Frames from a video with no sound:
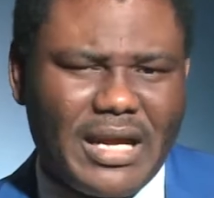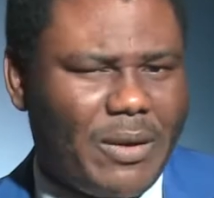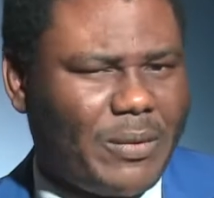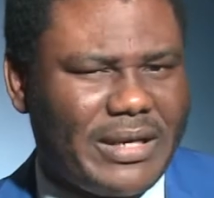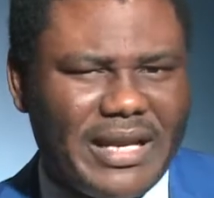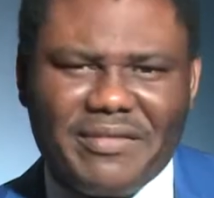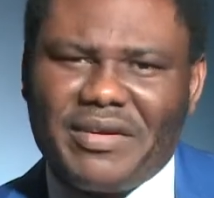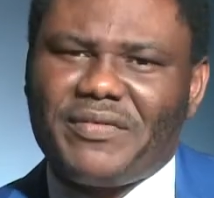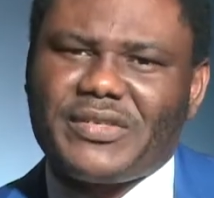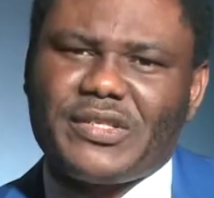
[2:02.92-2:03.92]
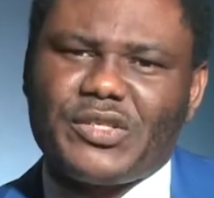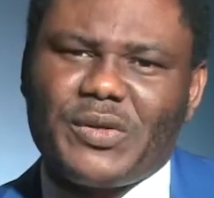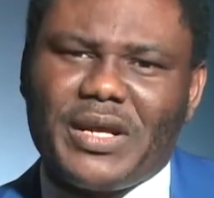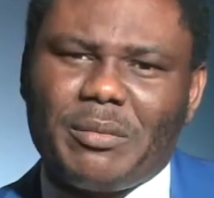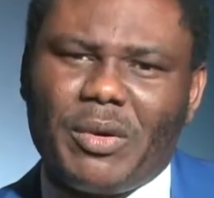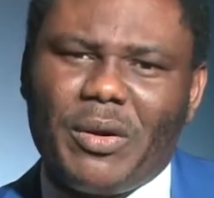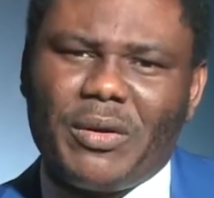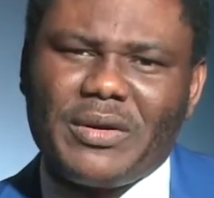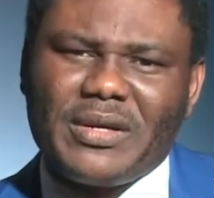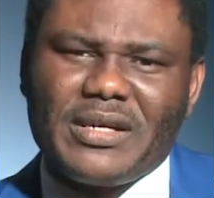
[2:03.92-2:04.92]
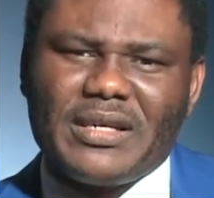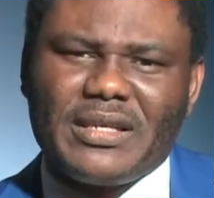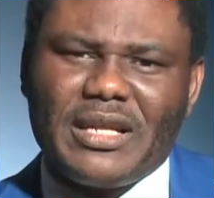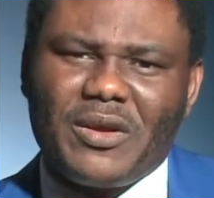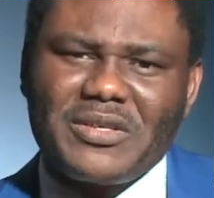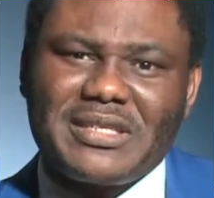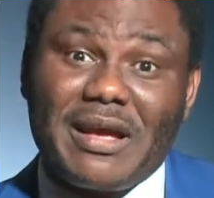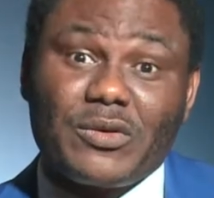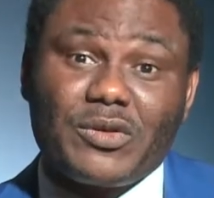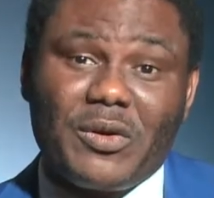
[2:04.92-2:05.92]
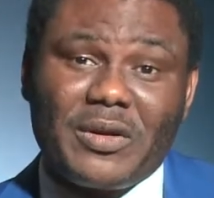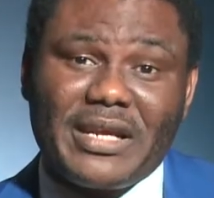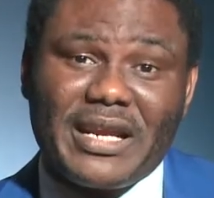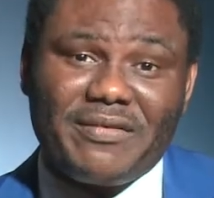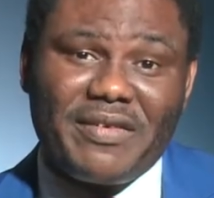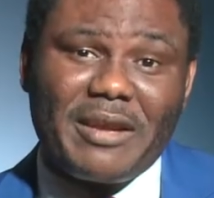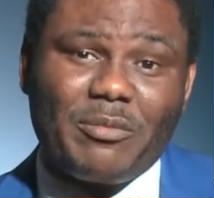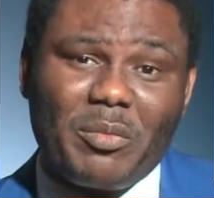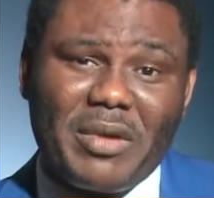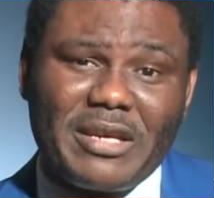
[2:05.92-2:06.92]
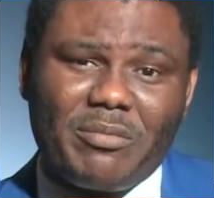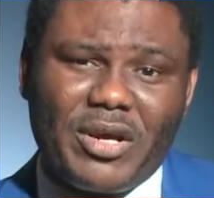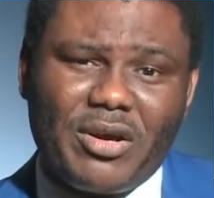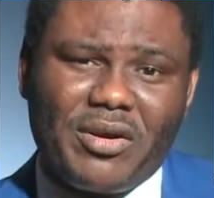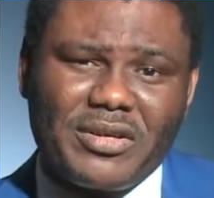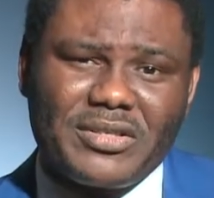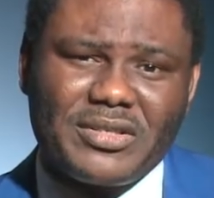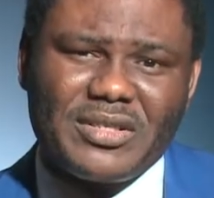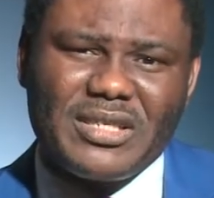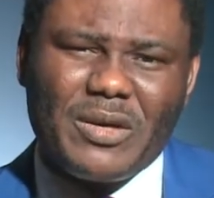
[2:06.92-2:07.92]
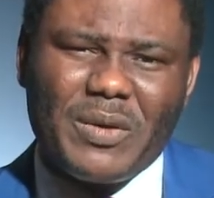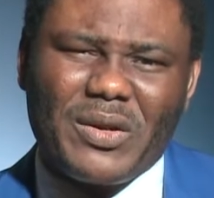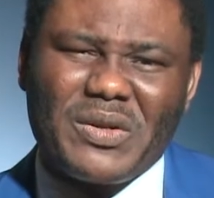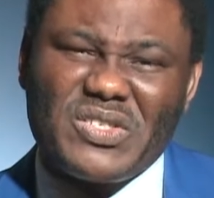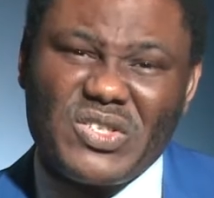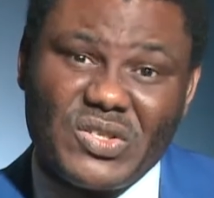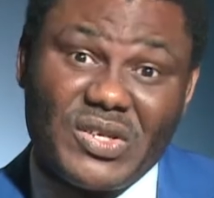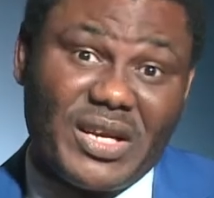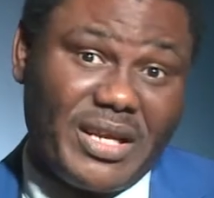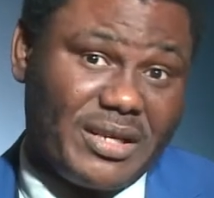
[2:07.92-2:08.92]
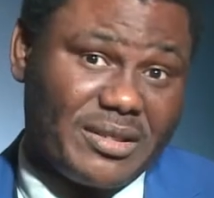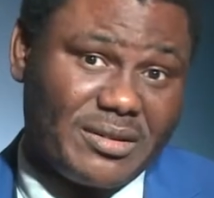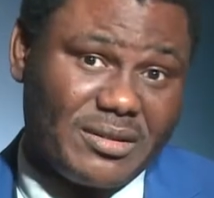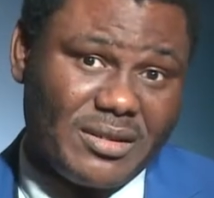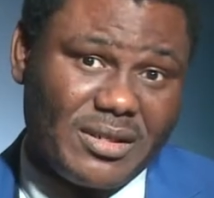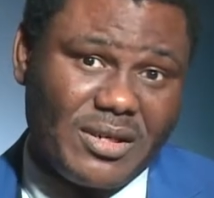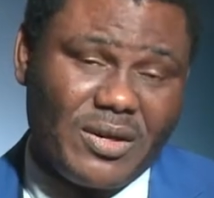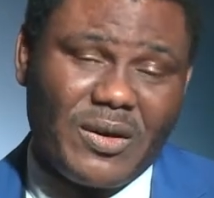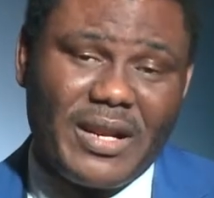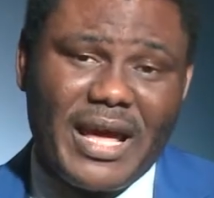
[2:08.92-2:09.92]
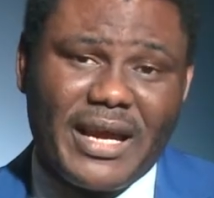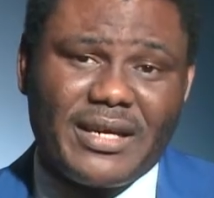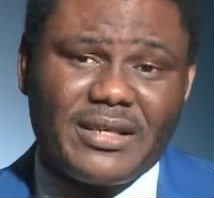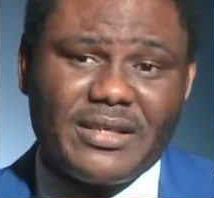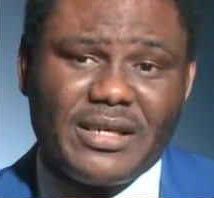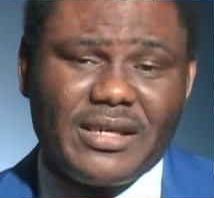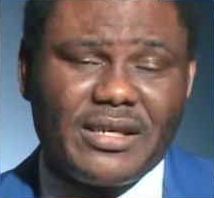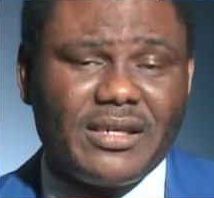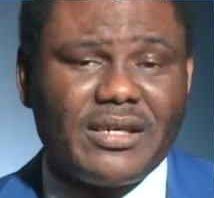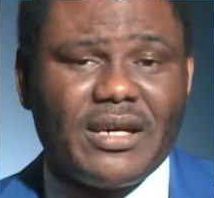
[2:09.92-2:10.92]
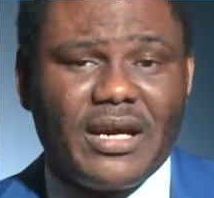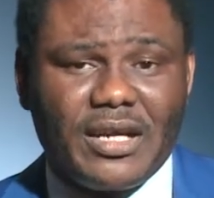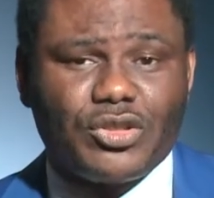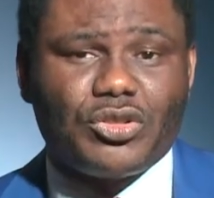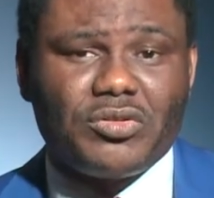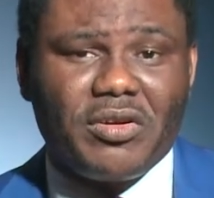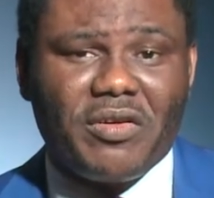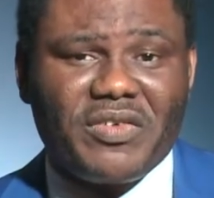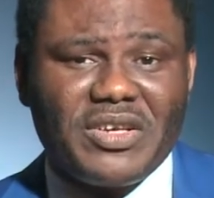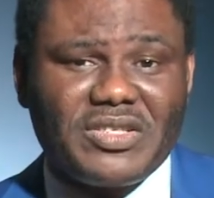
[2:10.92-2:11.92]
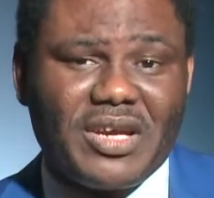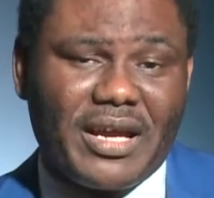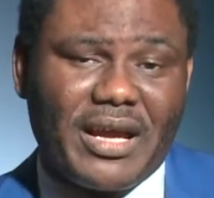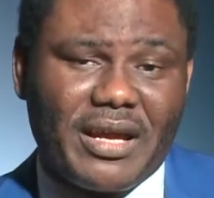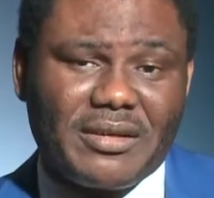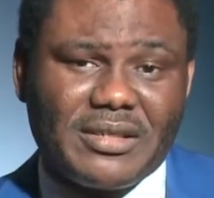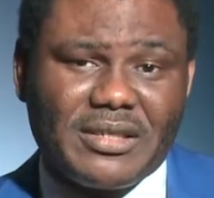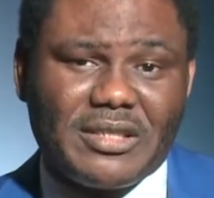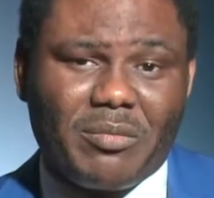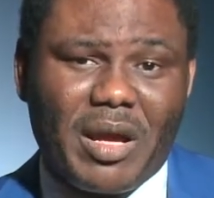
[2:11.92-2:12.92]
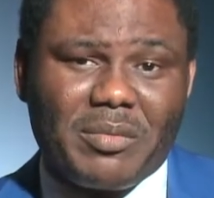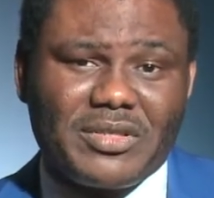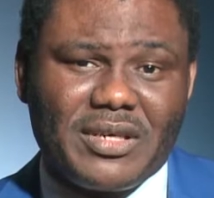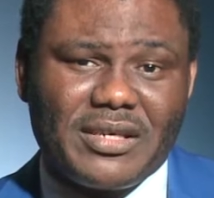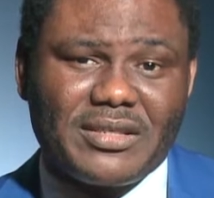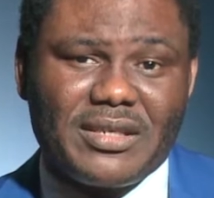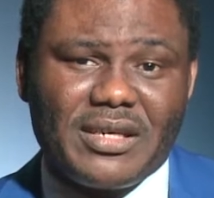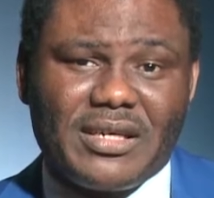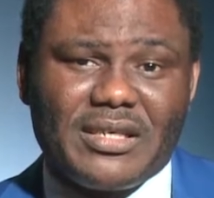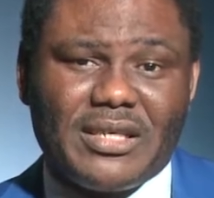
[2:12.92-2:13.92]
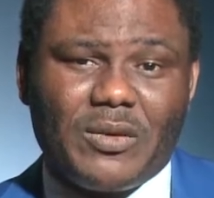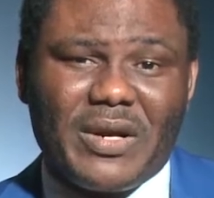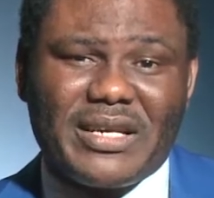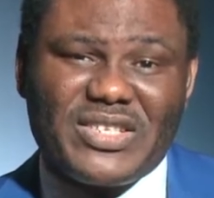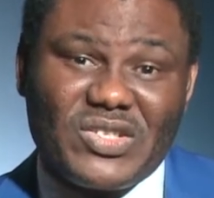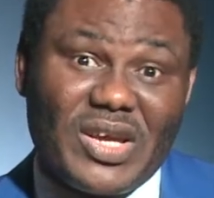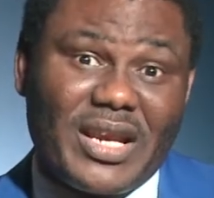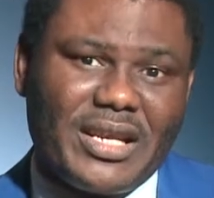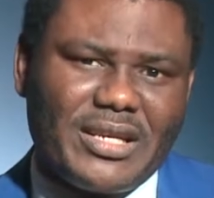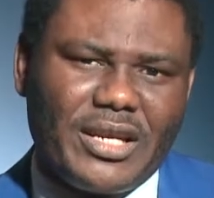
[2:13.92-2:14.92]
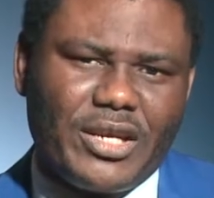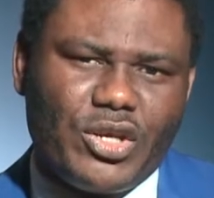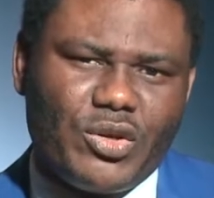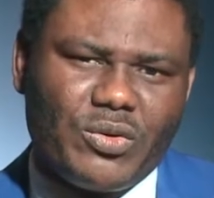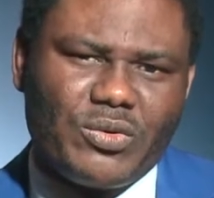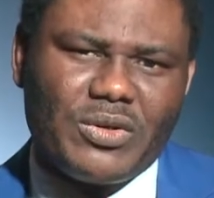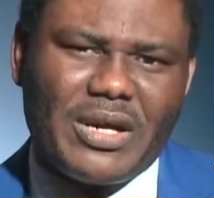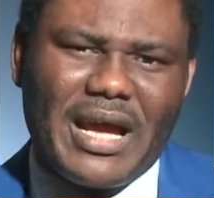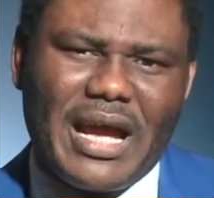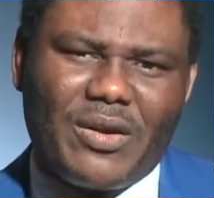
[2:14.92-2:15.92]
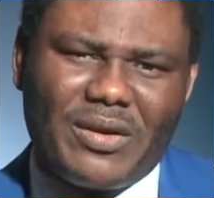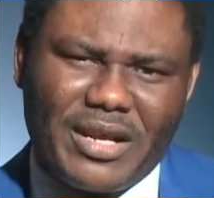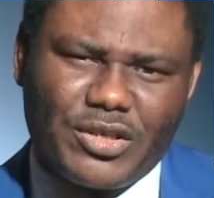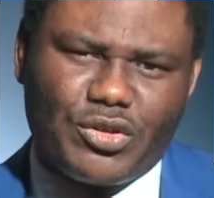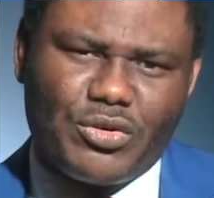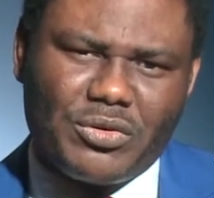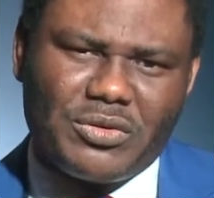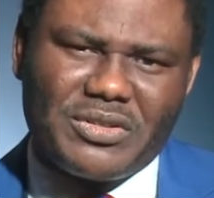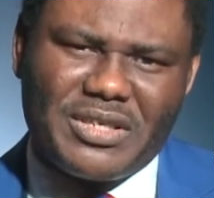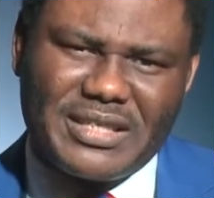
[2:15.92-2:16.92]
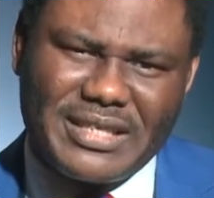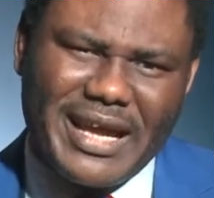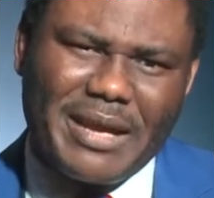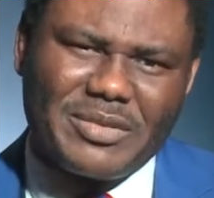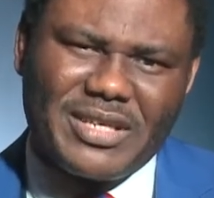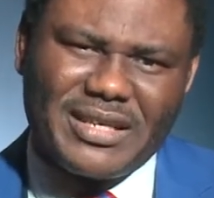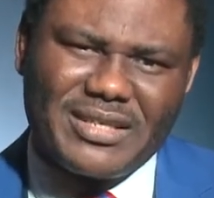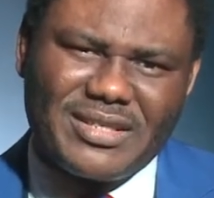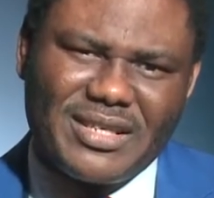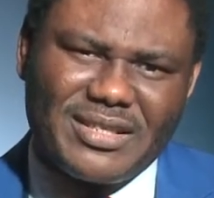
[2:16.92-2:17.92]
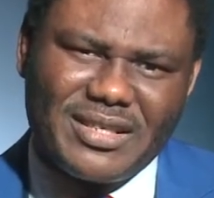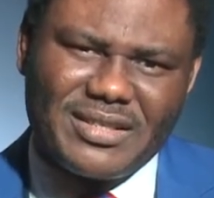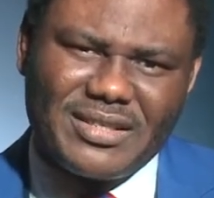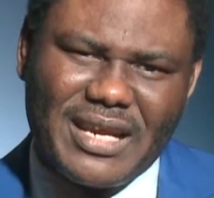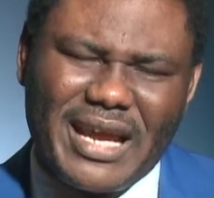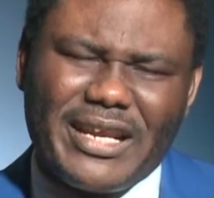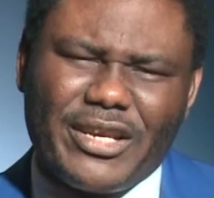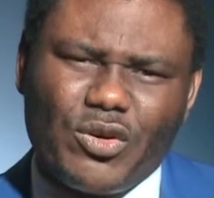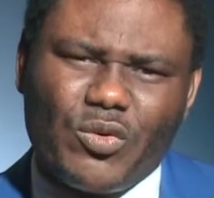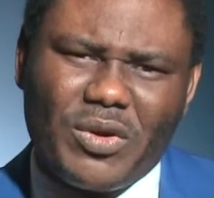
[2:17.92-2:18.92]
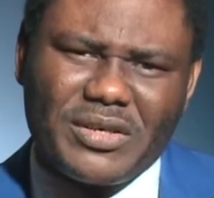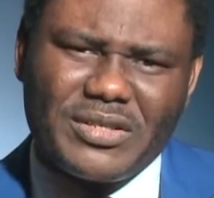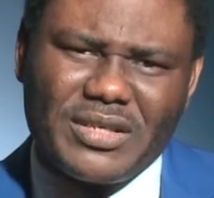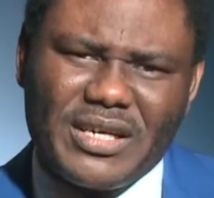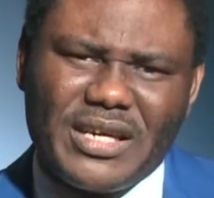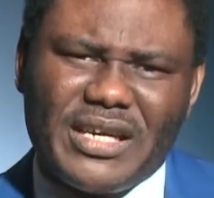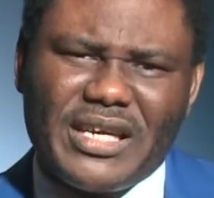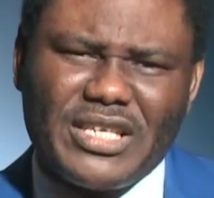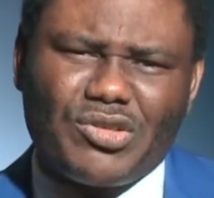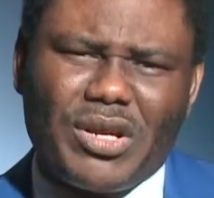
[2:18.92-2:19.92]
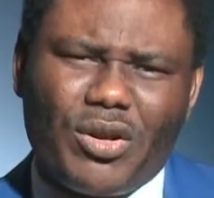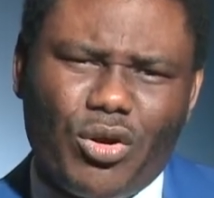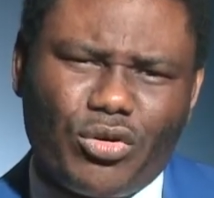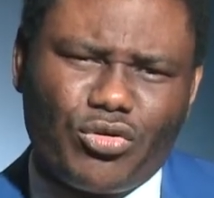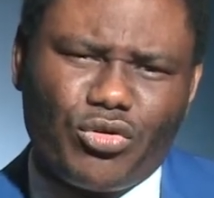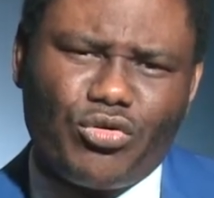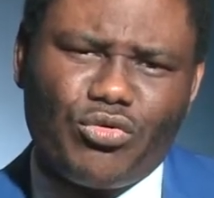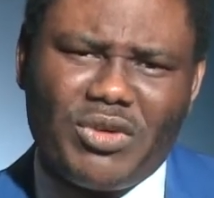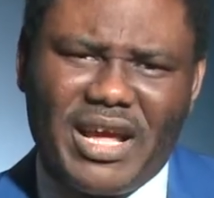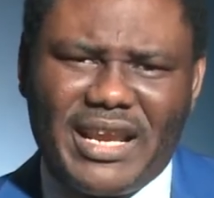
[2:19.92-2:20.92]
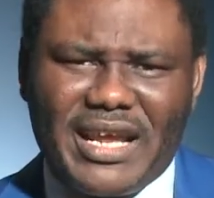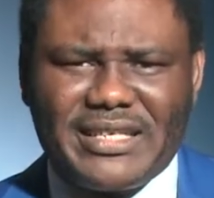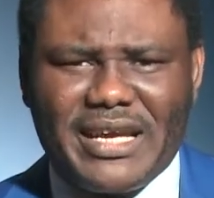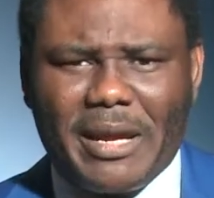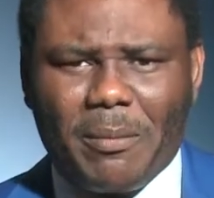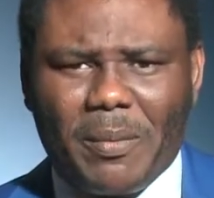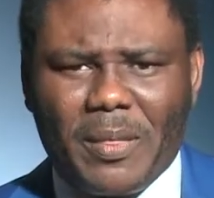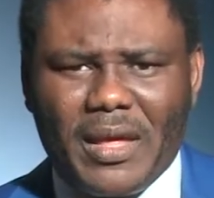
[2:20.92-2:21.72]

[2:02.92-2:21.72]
I will never visit you anymore. They lost out on their divine moment because they were not discerning. Unlike the children of Issachar, the Bible says they were discerning, they knew and understood the times and the seasons, and they knew what Israel ought to do at that time.